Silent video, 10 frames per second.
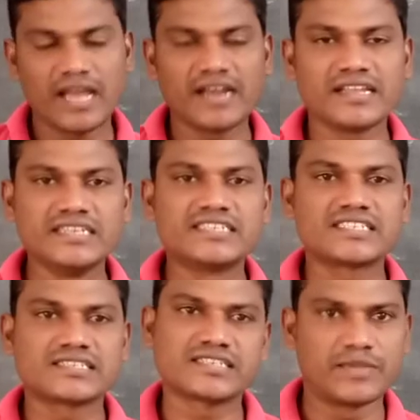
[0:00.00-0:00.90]
and
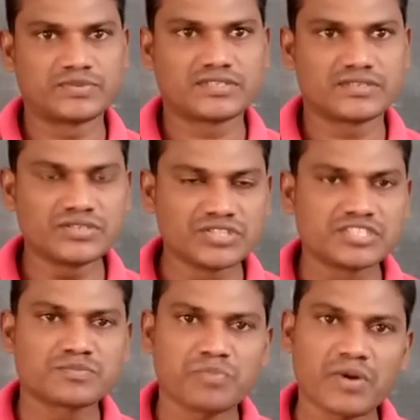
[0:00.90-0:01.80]
its types in
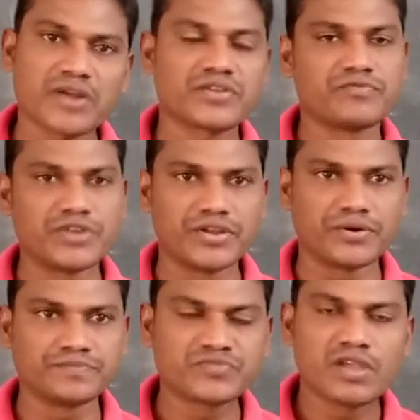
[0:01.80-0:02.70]
this part
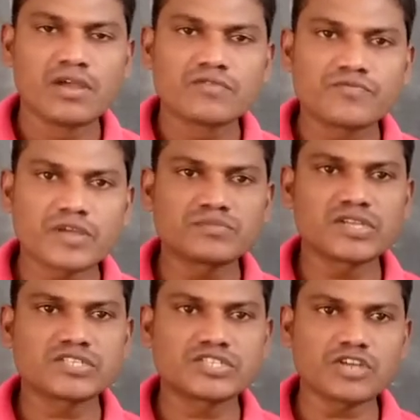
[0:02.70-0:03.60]
video from
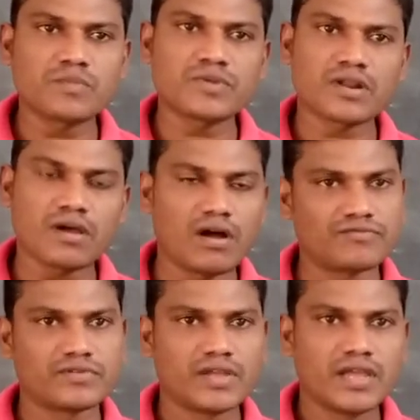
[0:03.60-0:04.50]
the chapter
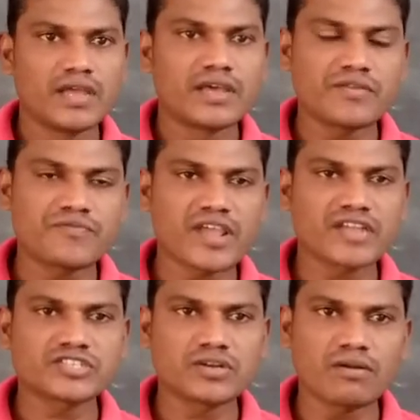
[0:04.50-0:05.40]
of
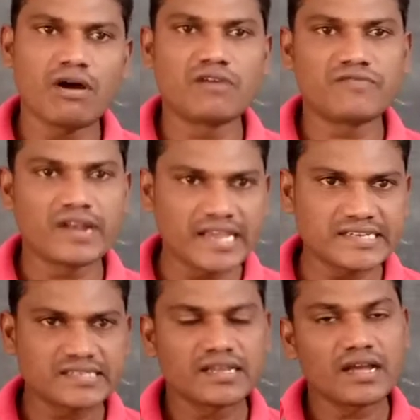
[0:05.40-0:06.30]
refraction of
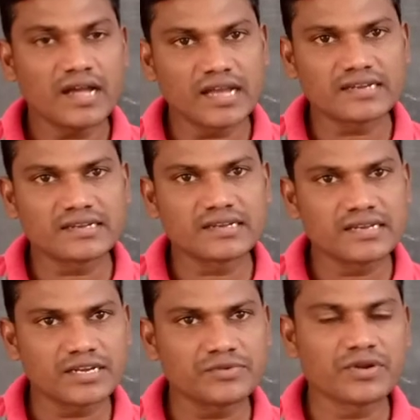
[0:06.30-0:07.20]
light at
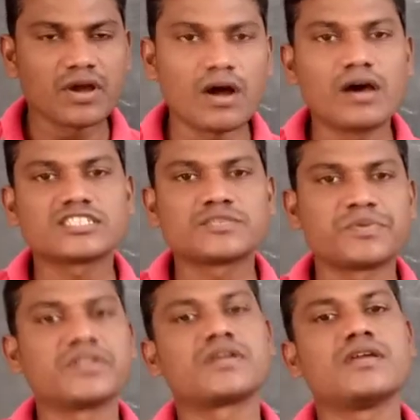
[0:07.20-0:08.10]
curved or
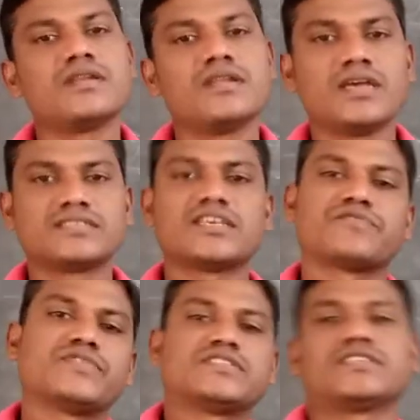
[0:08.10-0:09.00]
spherical
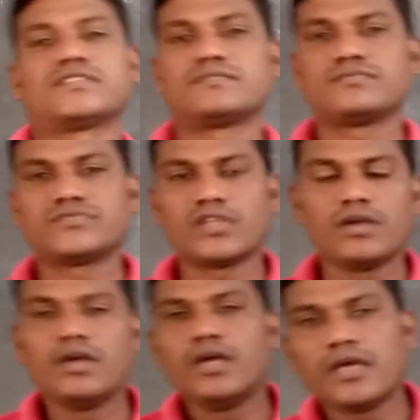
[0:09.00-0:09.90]
surfaces.
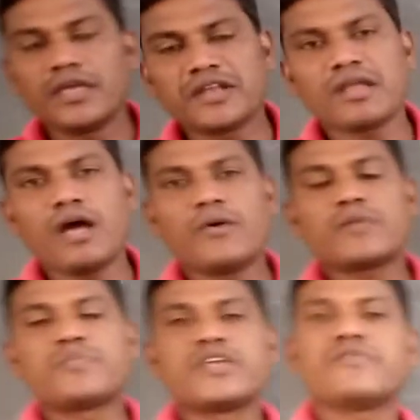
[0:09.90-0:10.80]
In
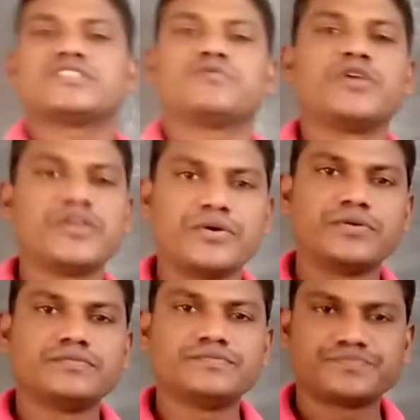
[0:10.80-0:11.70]
our previous
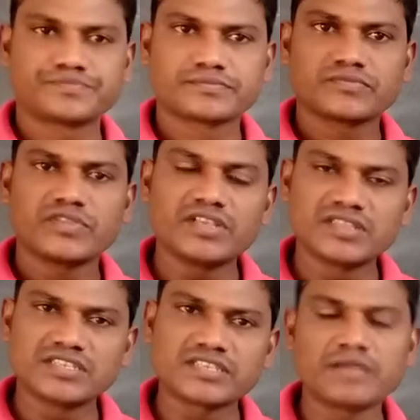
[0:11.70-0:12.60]
video,
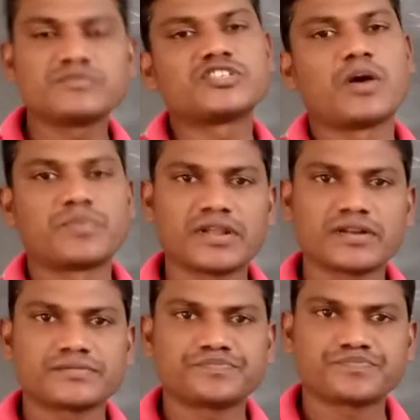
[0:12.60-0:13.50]
in the same
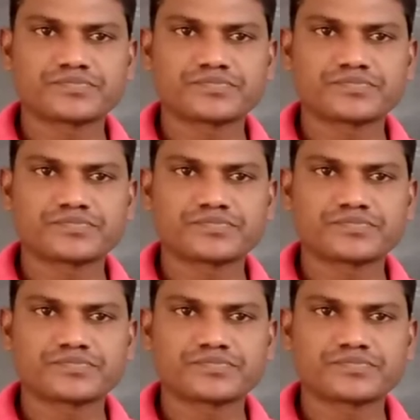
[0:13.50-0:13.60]
chapter,